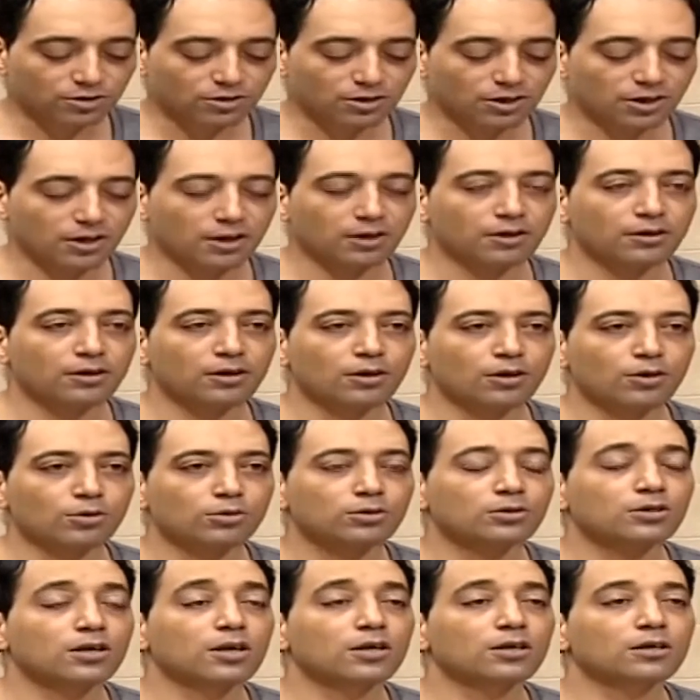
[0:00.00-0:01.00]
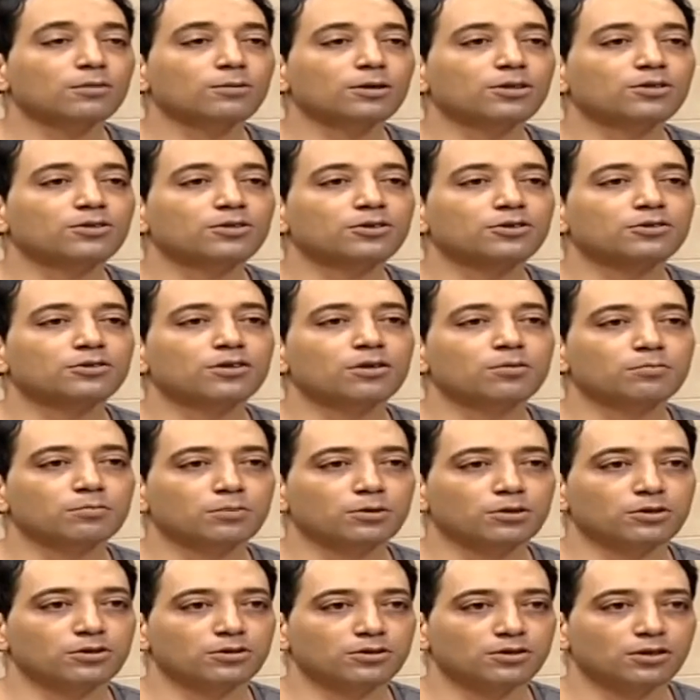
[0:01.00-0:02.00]
here, we're talking about their
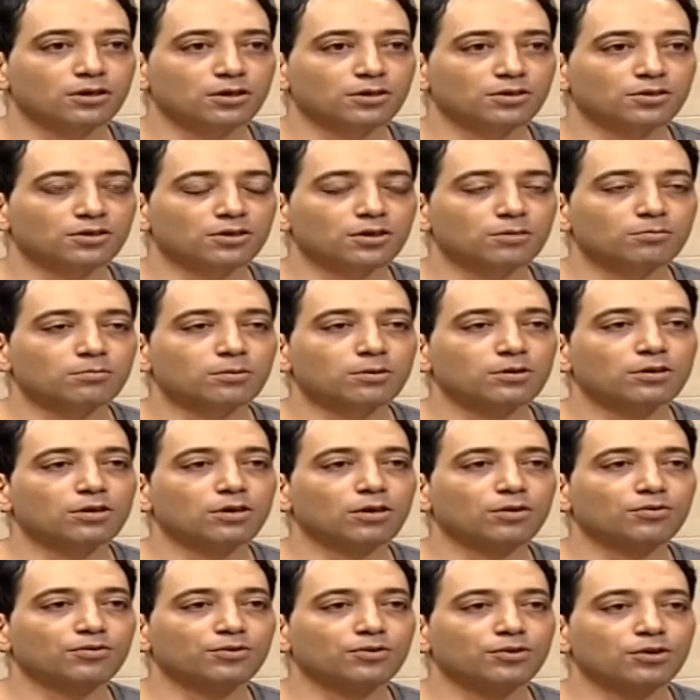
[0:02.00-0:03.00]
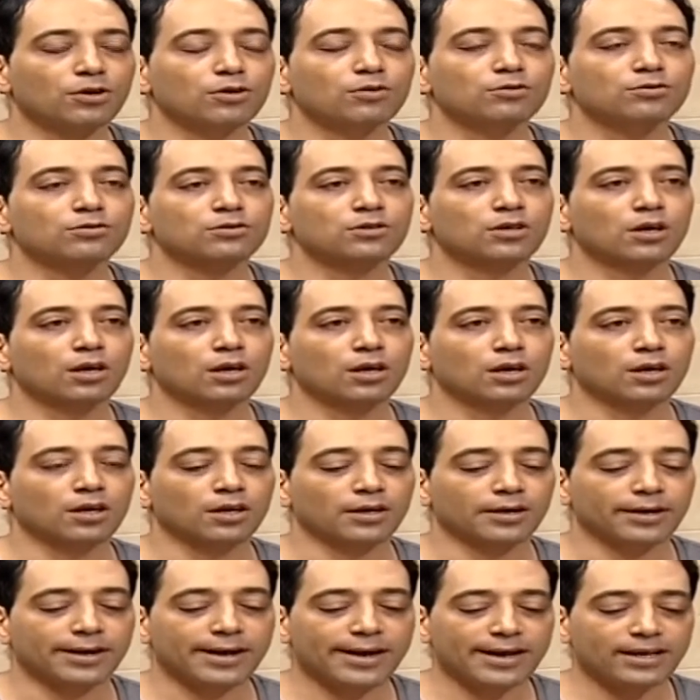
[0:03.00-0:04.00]
numbers, the number of those
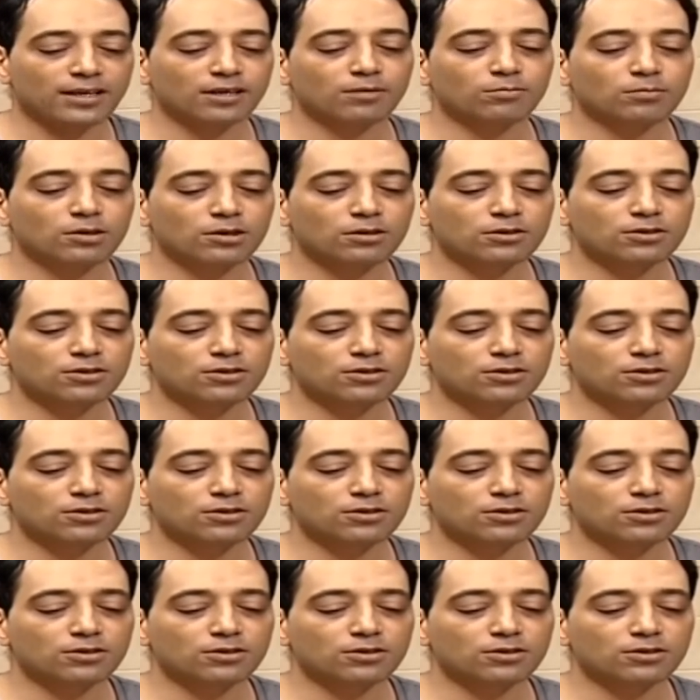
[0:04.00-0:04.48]
animals,